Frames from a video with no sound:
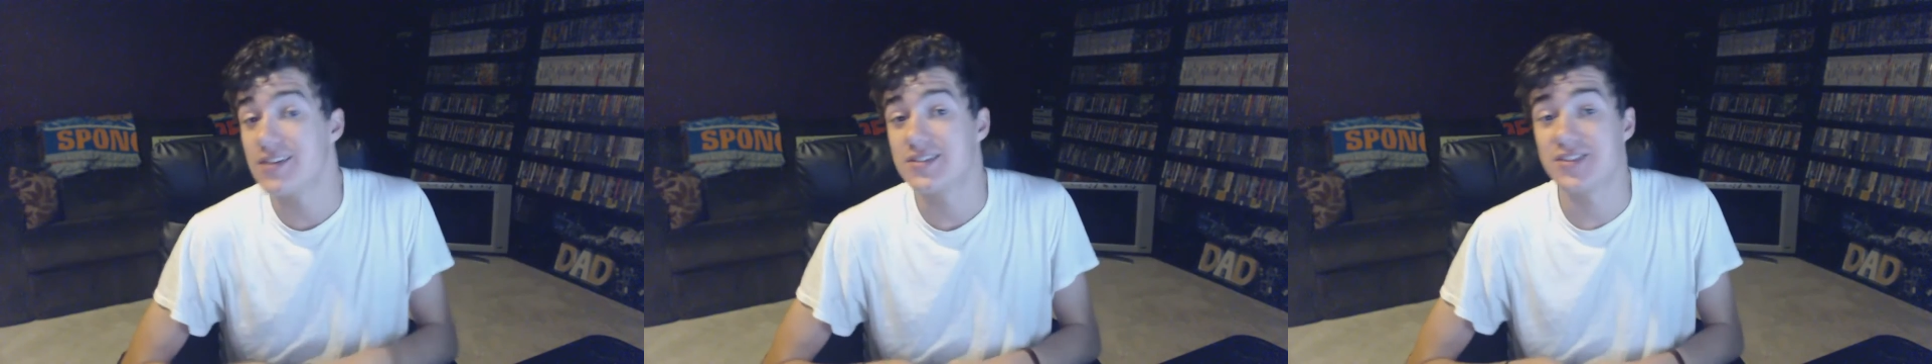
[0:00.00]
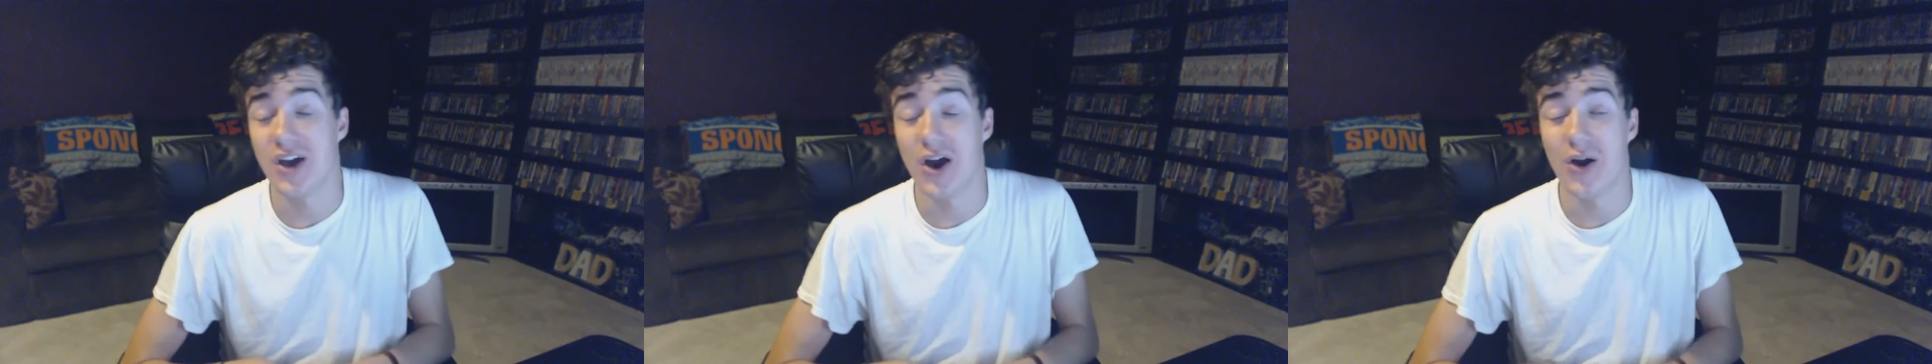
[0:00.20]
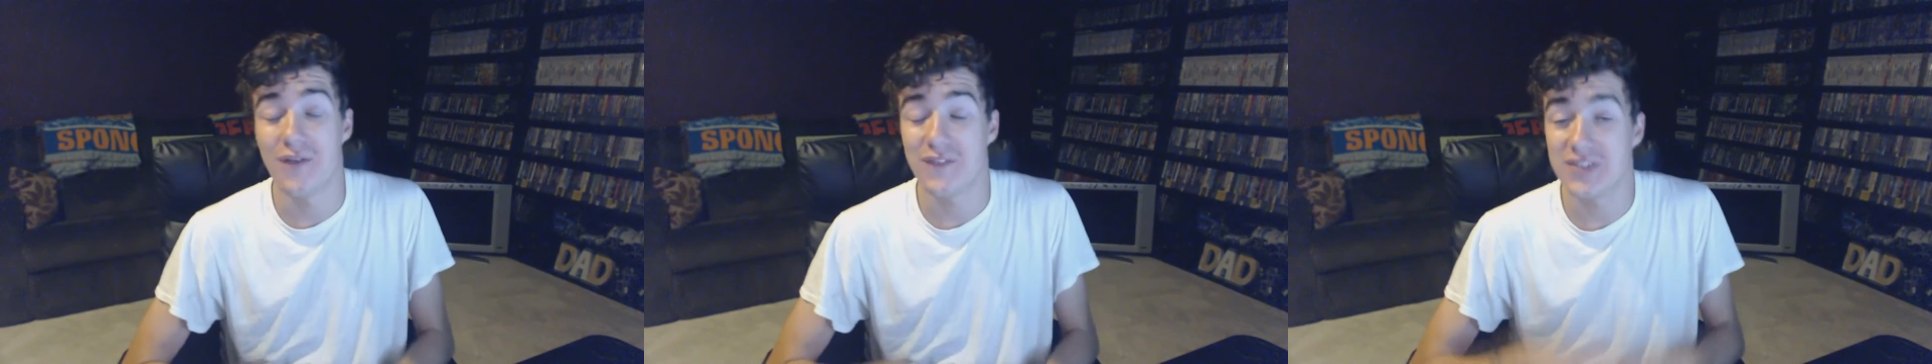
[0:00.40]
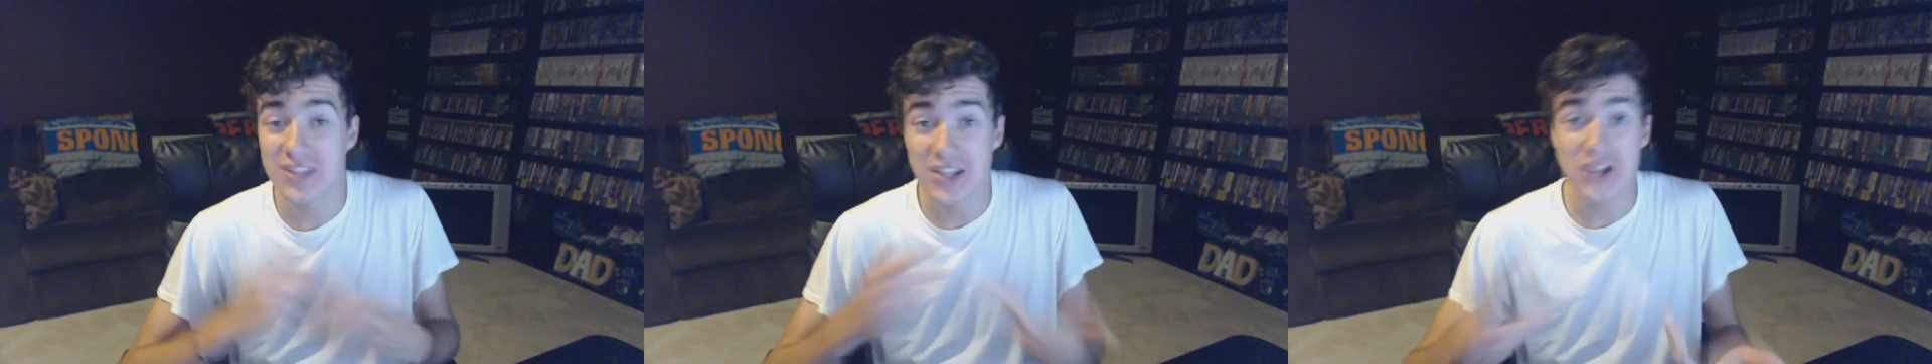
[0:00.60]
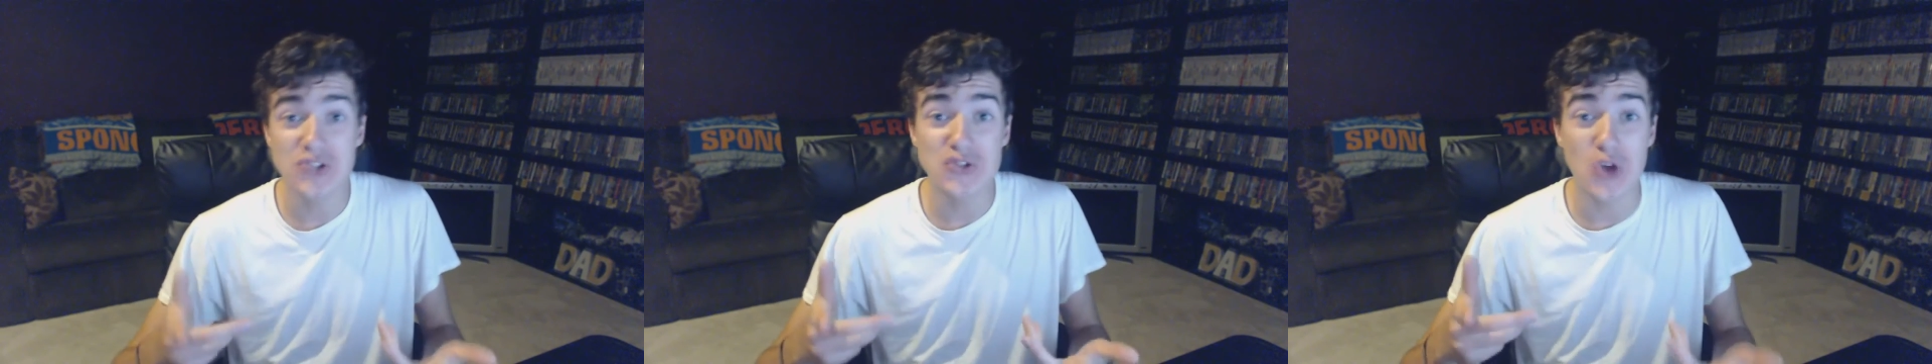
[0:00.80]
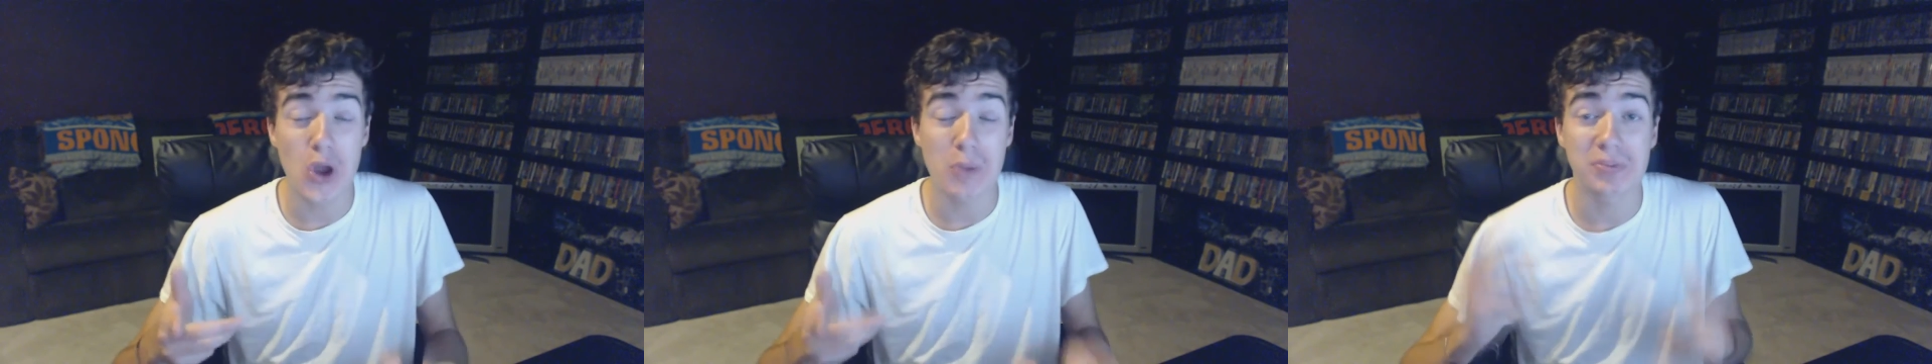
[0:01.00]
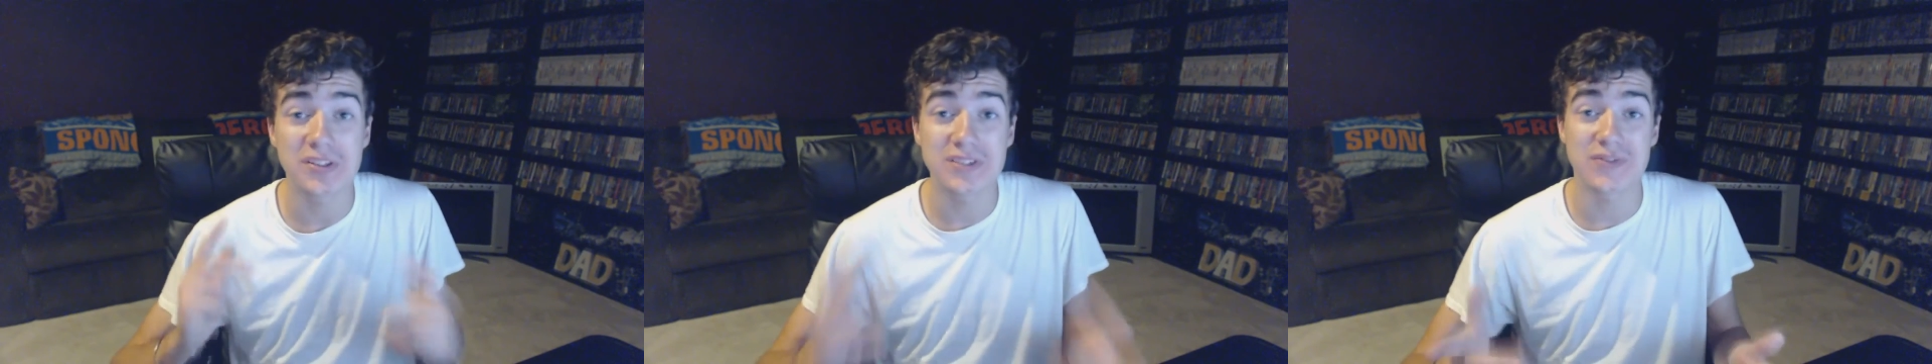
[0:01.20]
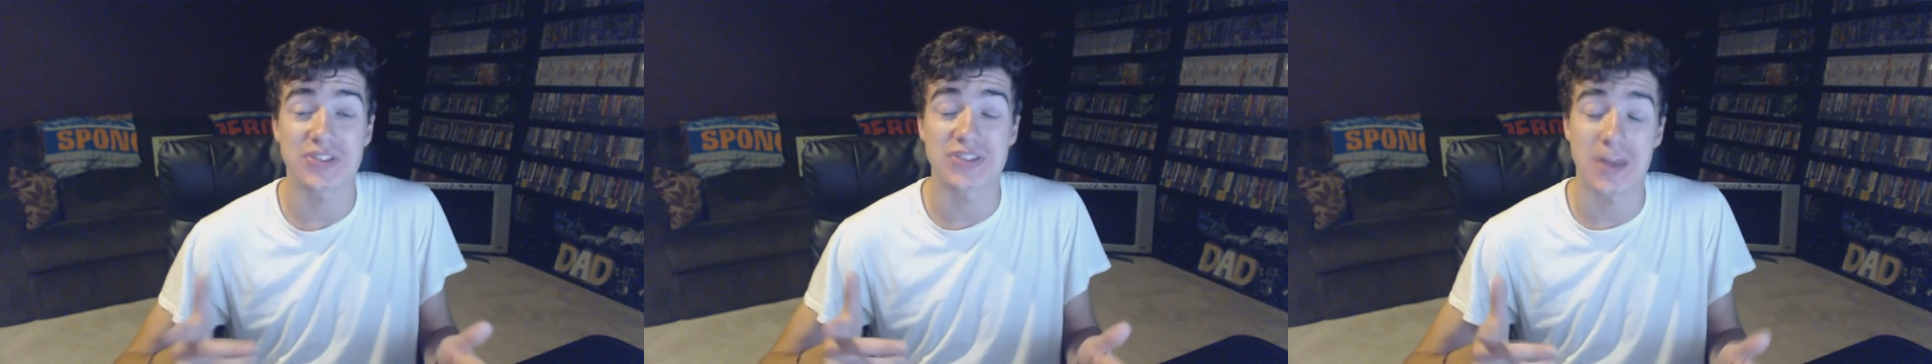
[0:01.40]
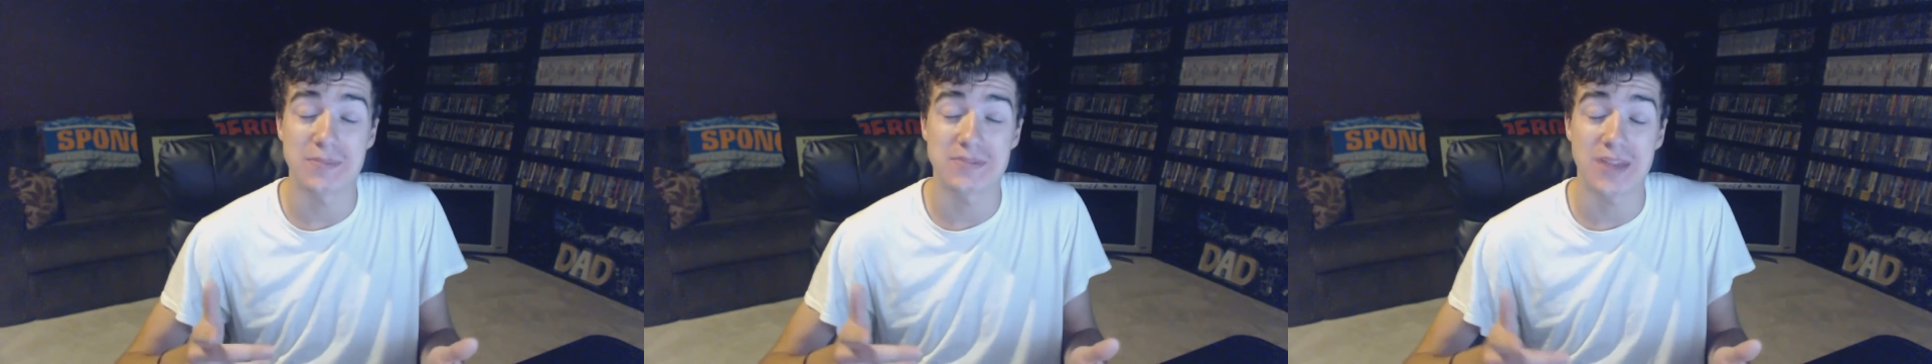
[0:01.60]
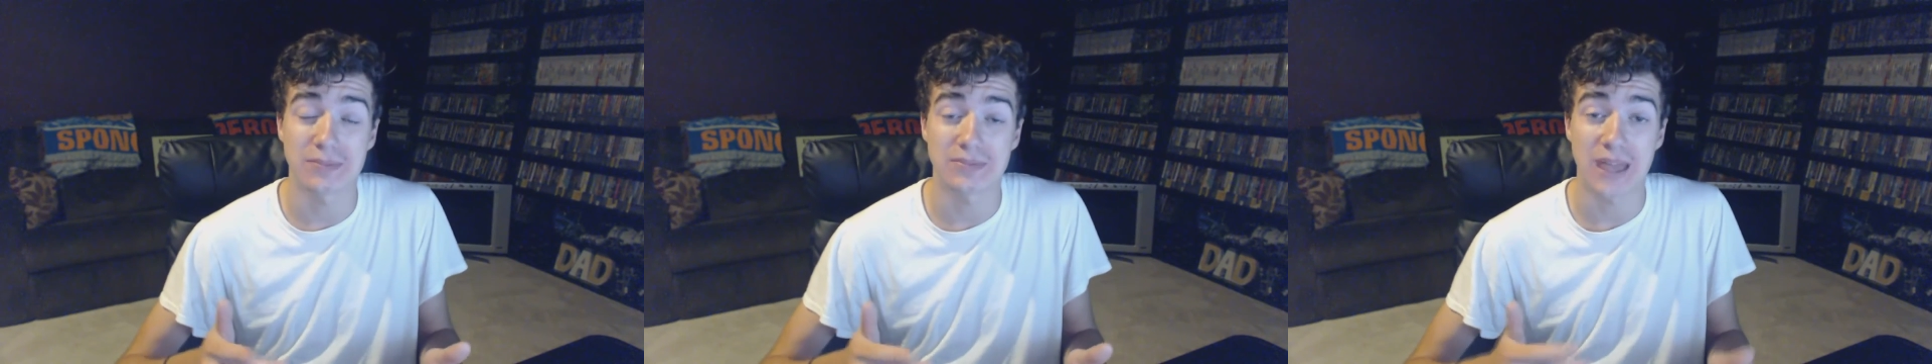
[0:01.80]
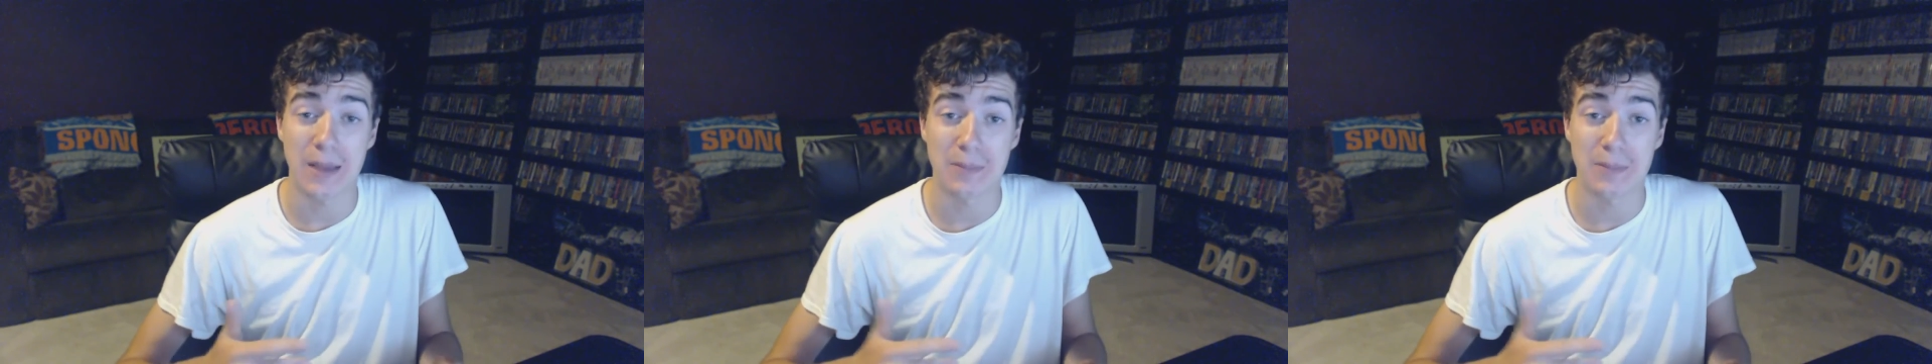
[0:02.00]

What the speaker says: So if you did enjoy, please leave a thumbs up